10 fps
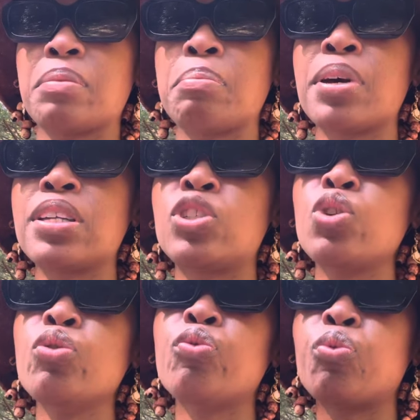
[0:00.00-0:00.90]
But
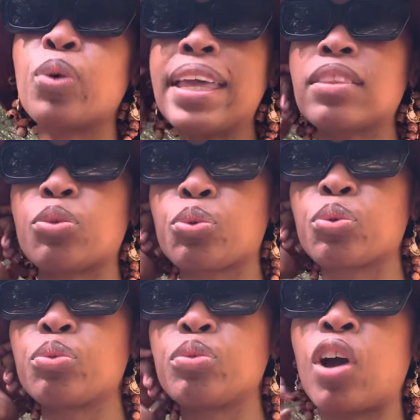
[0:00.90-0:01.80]
you've went
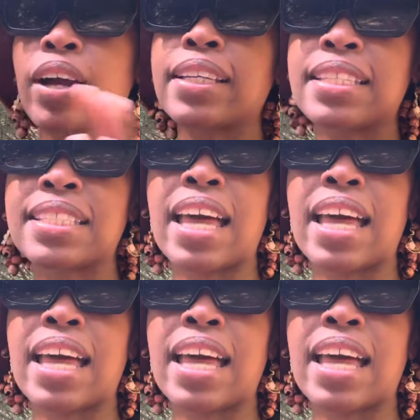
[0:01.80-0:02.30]
through darkness.